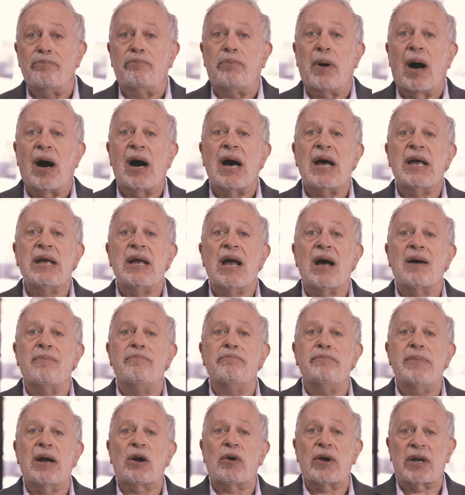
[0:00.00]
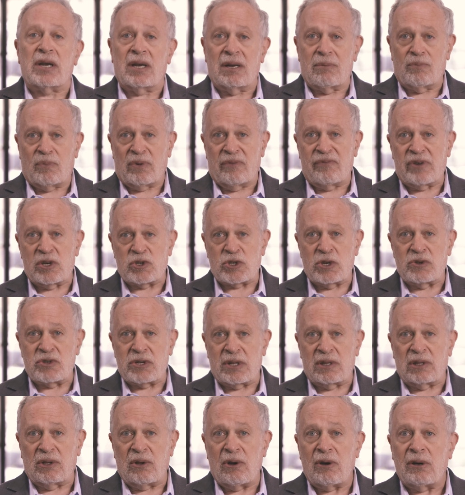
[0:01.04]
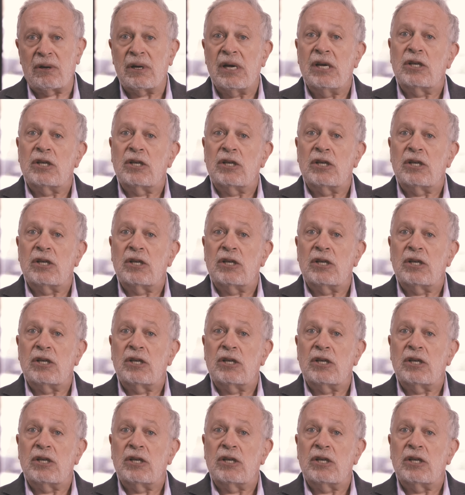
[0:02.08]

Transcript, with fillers: Buy American provisions of the law